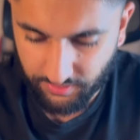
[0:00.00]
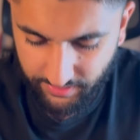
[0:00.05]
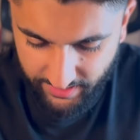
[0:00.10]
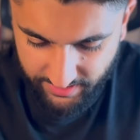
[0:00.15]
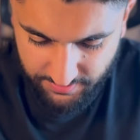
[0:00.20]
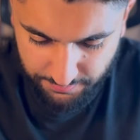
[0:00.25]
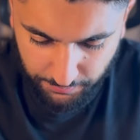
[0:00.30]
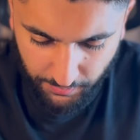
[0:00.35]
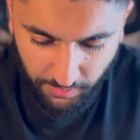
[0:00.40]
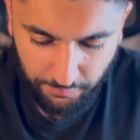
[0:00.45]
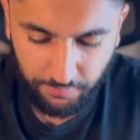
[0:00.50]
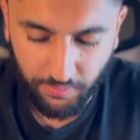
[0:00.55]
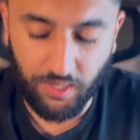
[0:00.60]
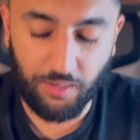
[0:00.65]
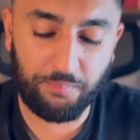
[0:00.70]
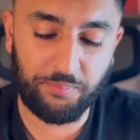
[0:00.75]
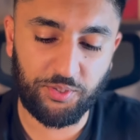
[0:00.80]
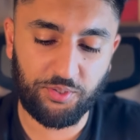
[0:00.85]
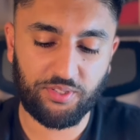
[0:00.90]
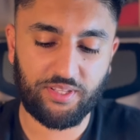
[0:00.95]
let's pop
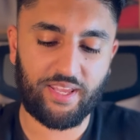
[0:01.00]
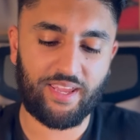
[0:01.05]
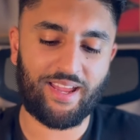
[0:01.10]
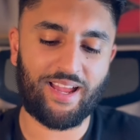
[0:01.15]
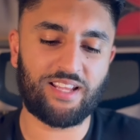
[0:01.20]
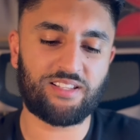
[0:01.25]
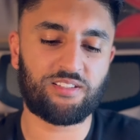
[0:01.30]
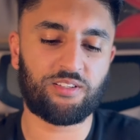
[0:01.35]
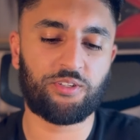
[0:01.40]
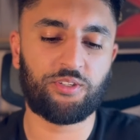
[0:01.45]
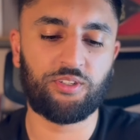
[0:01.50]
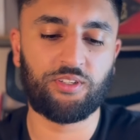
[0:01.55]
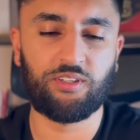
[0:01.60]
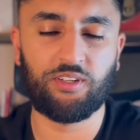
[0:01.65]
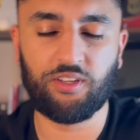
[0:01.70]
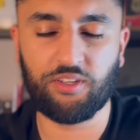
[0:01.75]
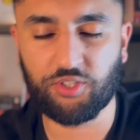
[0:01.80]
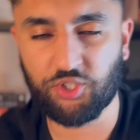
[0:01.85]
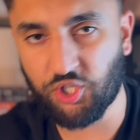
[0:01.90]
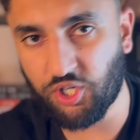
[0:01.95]
our Mew there as a good
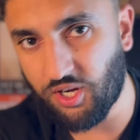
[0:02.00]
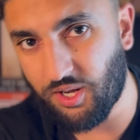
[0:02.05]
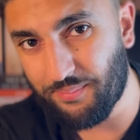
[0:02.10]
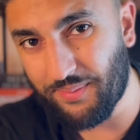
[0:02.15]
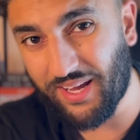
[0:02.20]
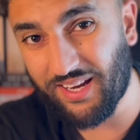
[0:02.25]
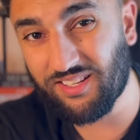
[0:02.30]
luck charm